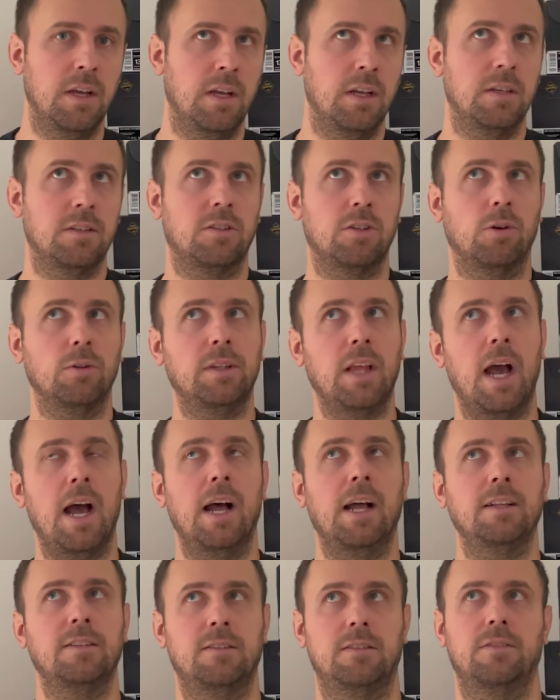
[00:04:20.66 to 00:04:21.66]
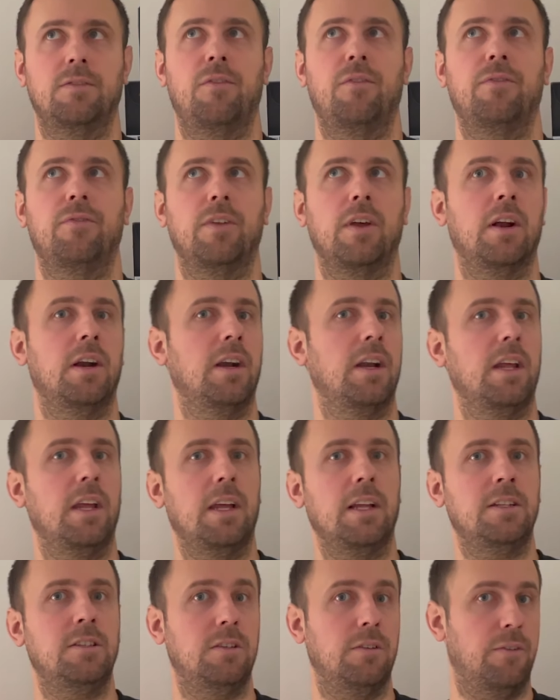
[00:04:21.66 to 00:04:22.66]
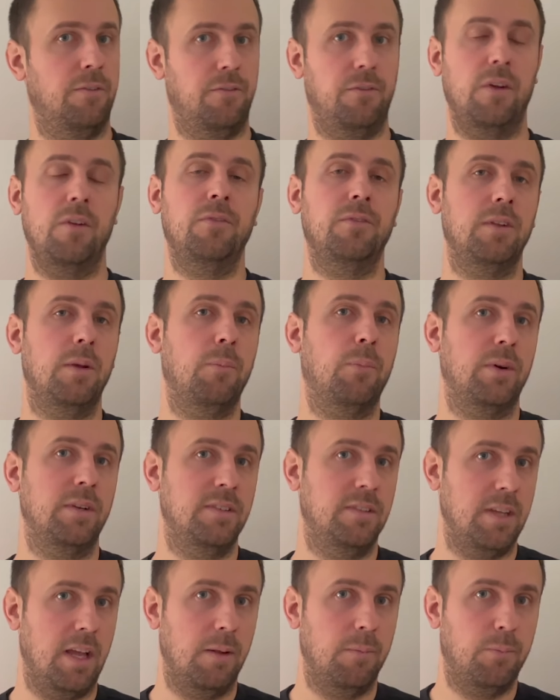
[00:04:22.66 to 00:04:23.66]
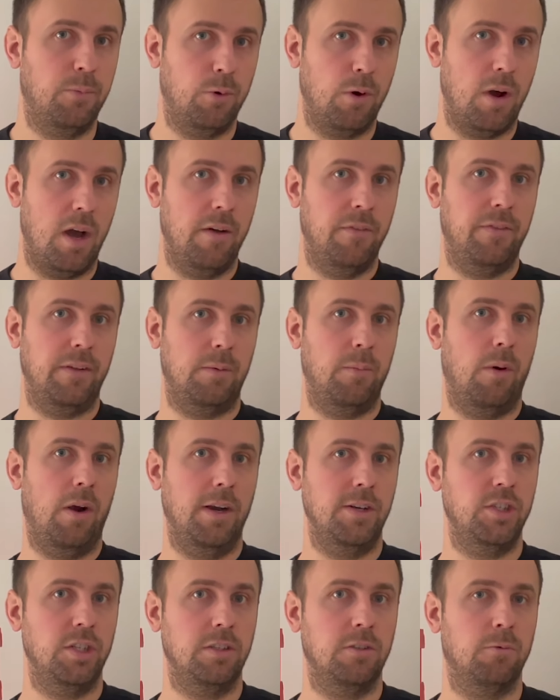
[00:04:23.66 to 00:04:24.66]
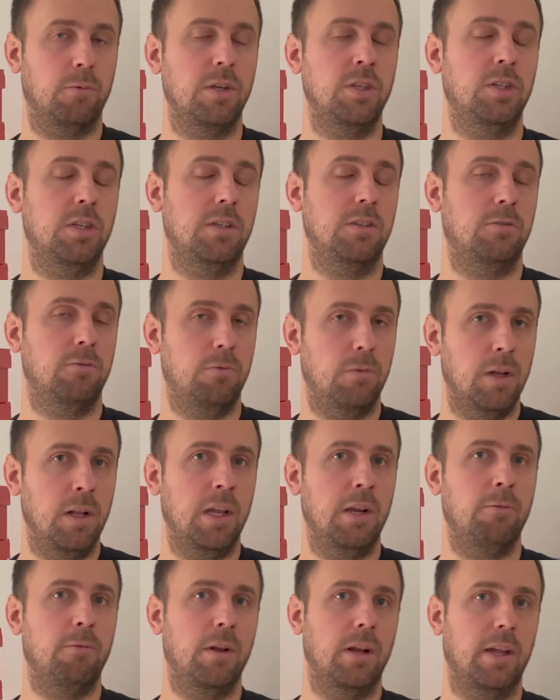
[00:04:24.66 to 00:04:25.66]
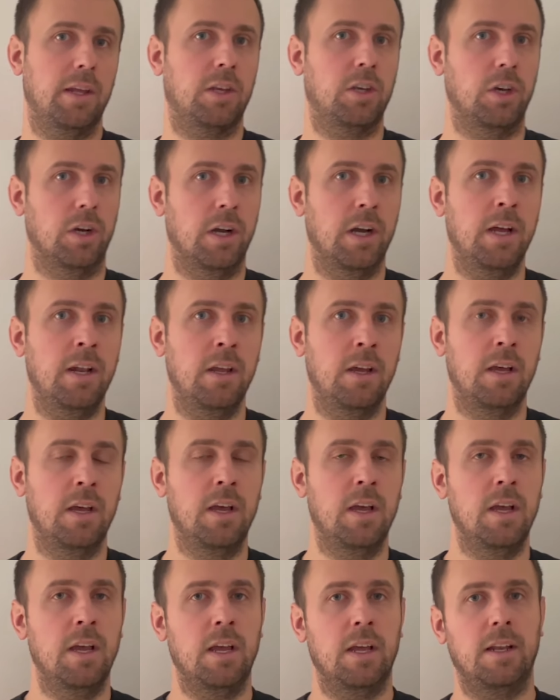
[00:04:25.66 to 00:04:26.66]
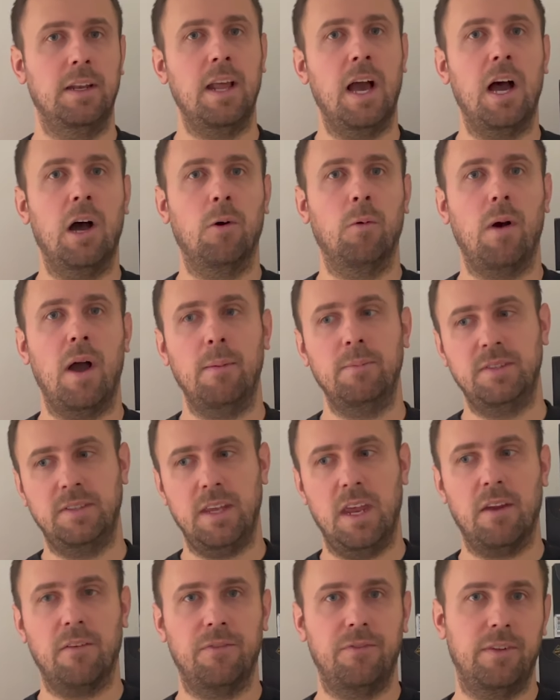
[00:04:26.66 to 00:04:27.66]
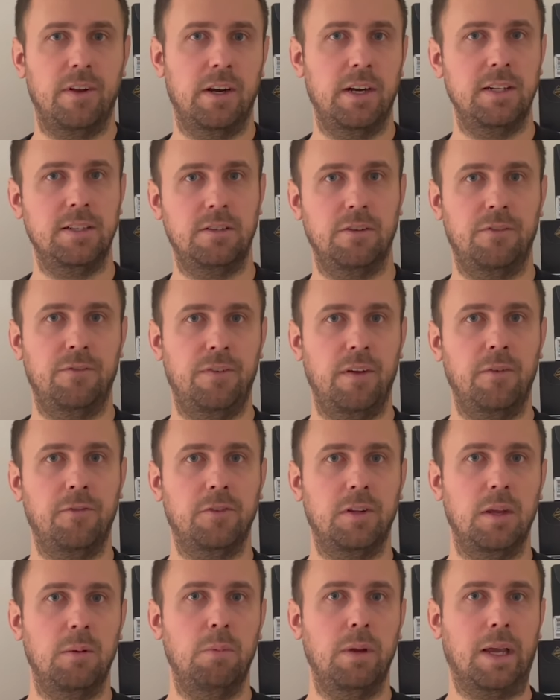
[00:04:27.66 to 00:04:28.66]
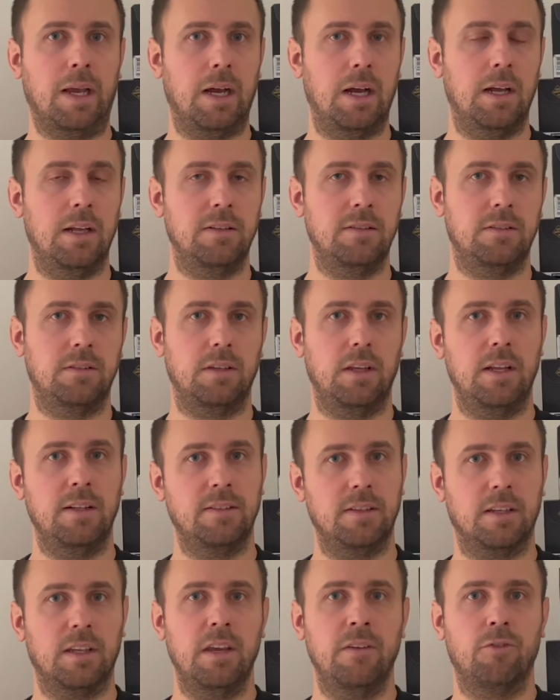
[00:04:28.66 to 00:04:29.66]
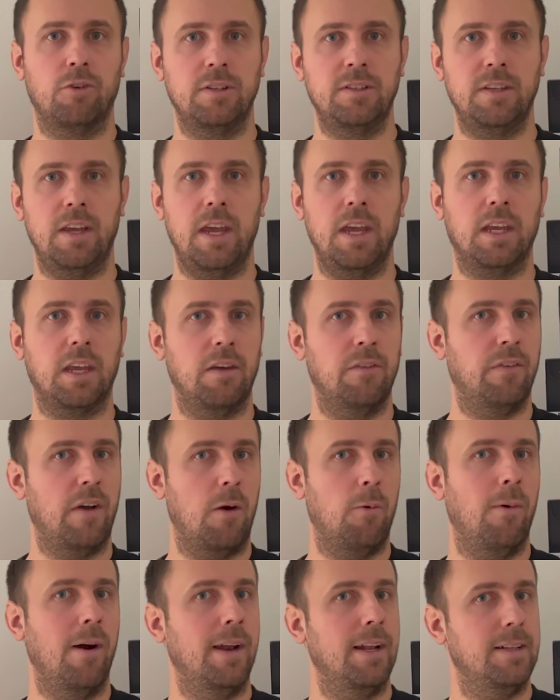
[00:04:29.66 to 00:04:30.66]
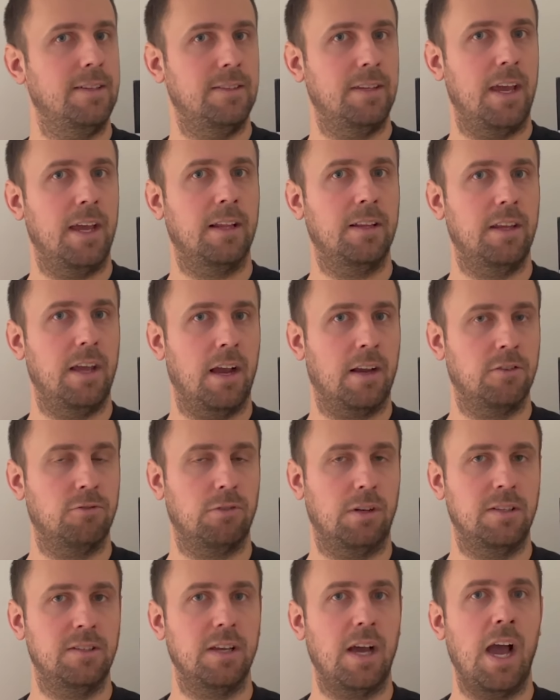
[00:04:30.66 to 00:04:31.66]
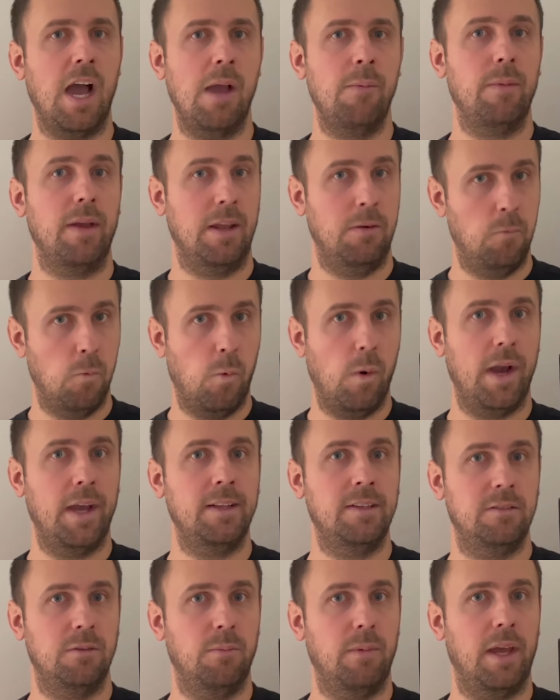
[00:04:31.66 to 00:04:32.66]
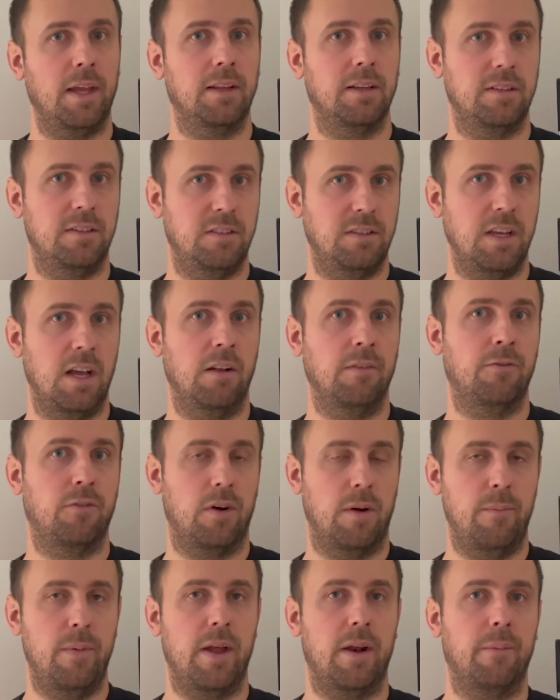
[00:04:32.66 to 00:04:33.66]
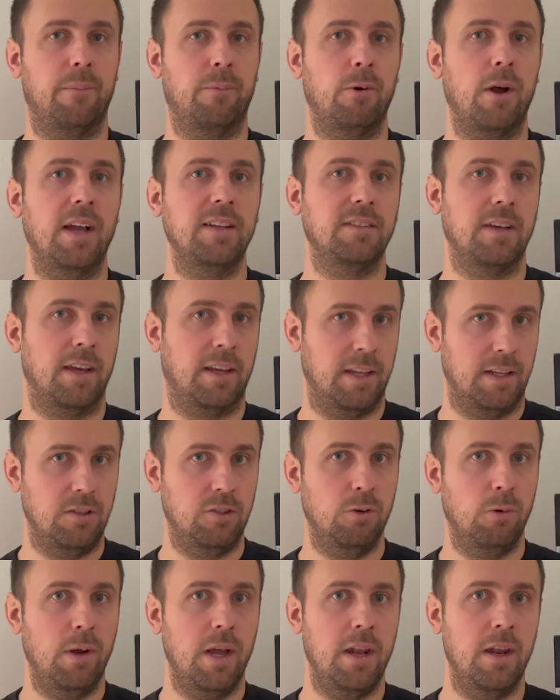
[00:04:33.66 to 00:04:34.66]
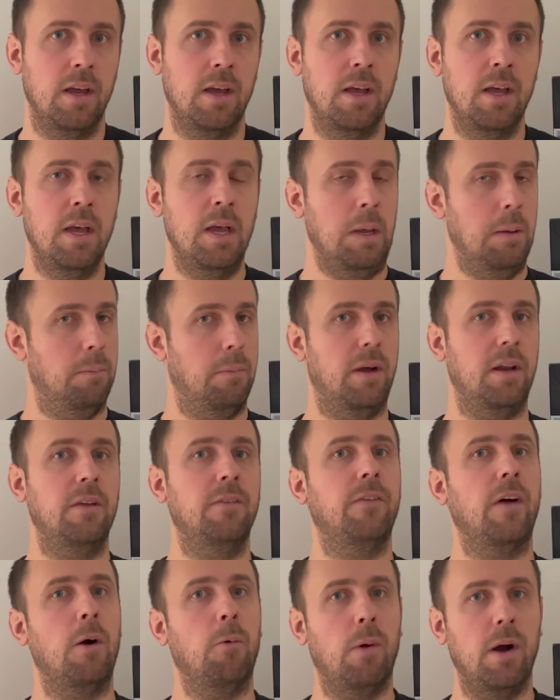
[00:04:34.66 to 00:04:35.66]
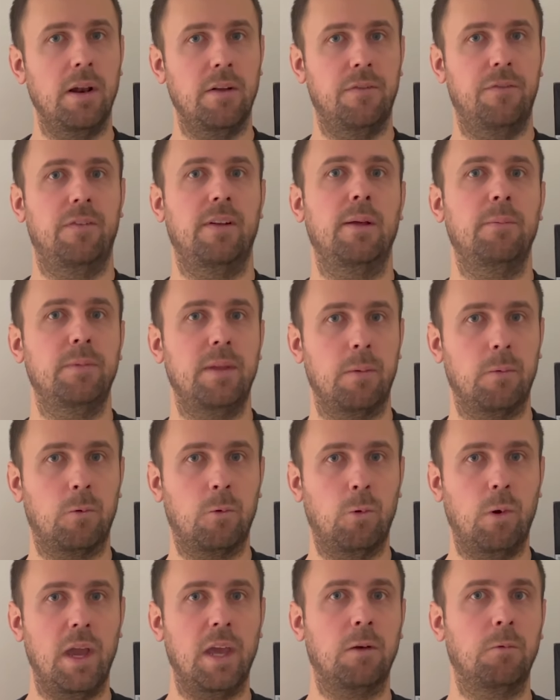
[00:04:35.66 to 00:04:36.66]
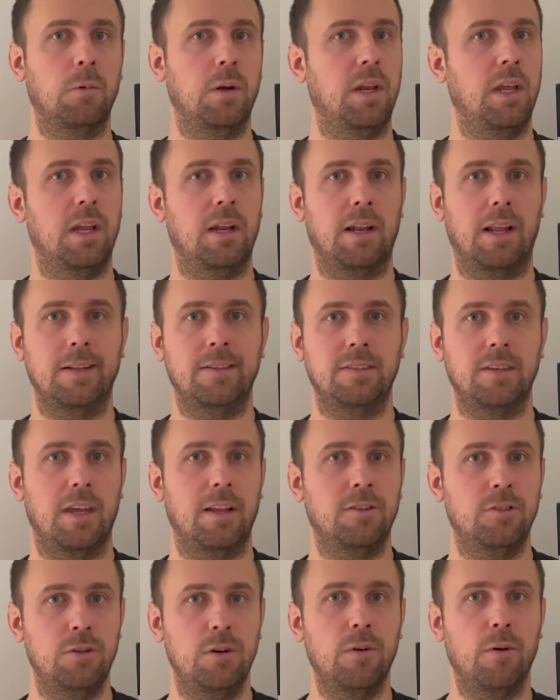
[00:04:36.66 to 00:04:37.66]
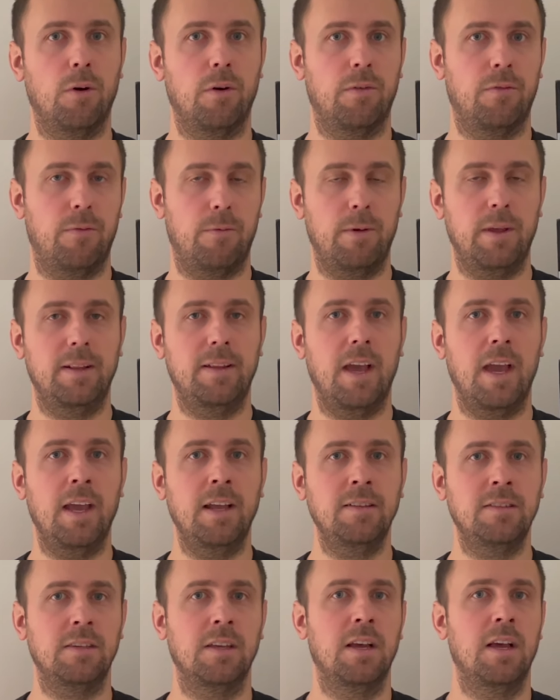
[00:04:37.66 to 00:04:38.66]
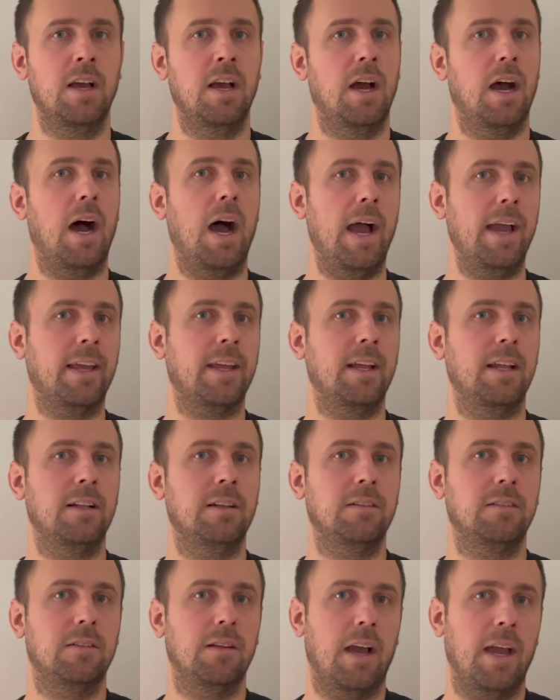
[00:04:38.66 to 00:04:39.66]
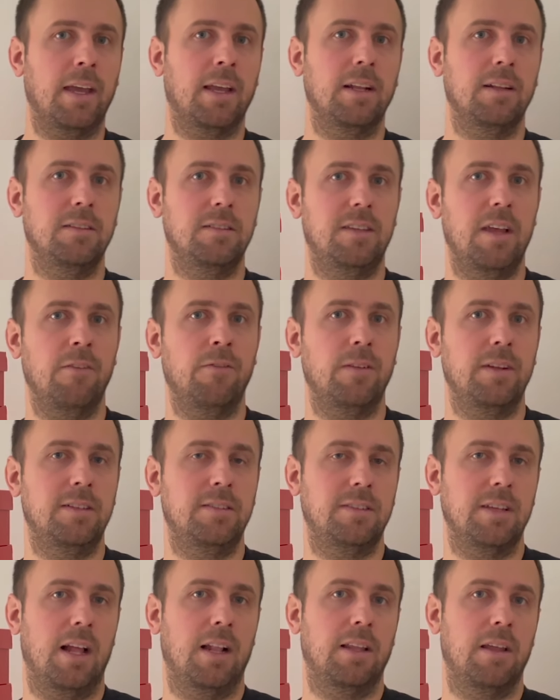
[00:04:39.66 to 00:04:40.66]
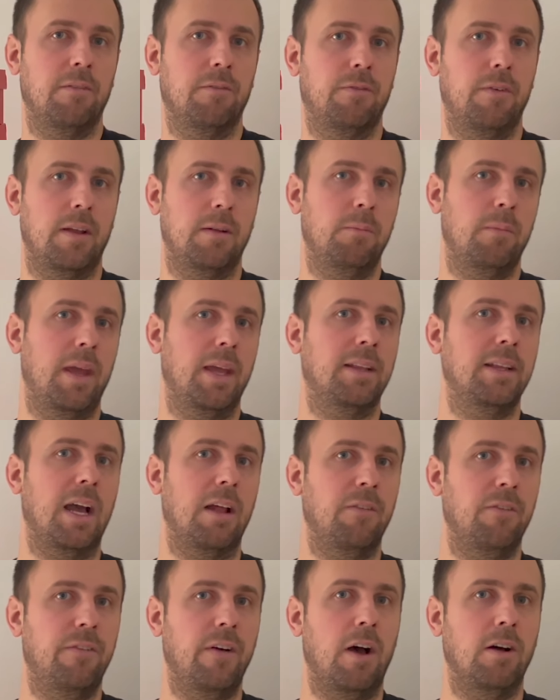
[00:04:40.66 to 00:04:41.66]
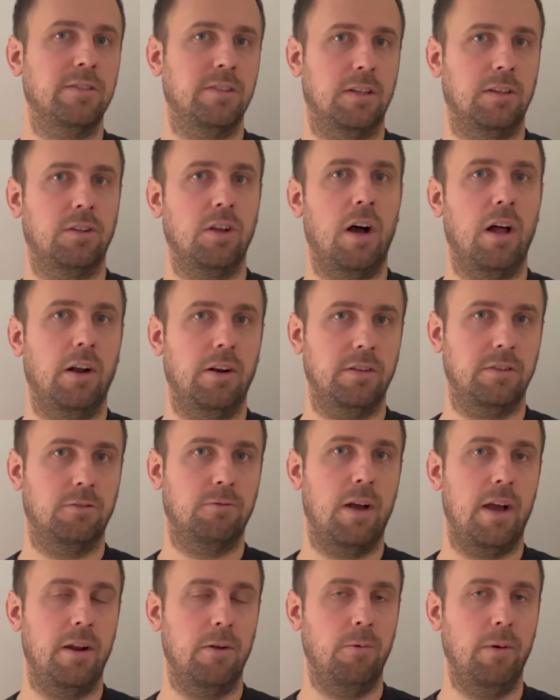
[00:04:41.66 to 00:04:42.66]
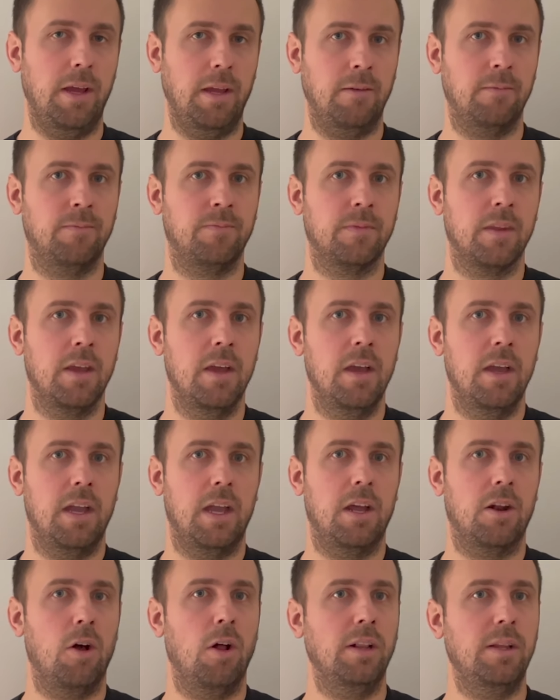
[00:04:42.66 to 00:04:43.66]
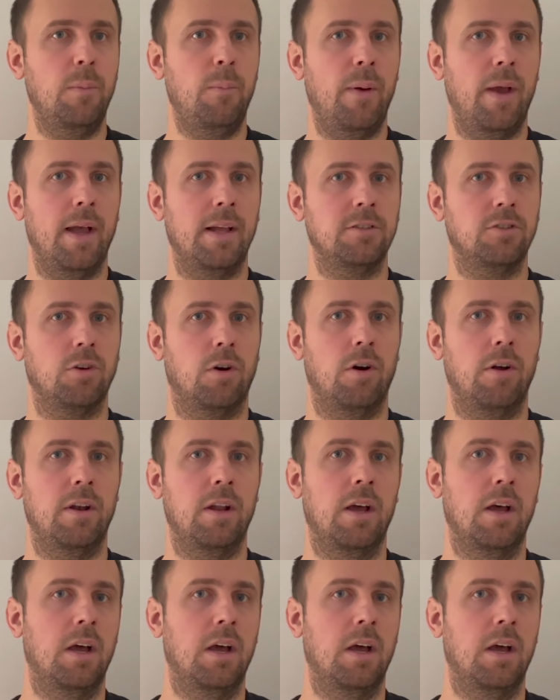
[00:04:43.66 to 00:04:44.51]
So that's 30 to 50% profit margins, which is really good. Now I'm saying 30 to 50 because it's a give or take. If I want to take the extra time and wait to make the sale for a better price, I can do it. But if I want to flip them quick within, let's say, 2 or 3 days, I can definitely sell them and make that $1,000 right away. It all depends on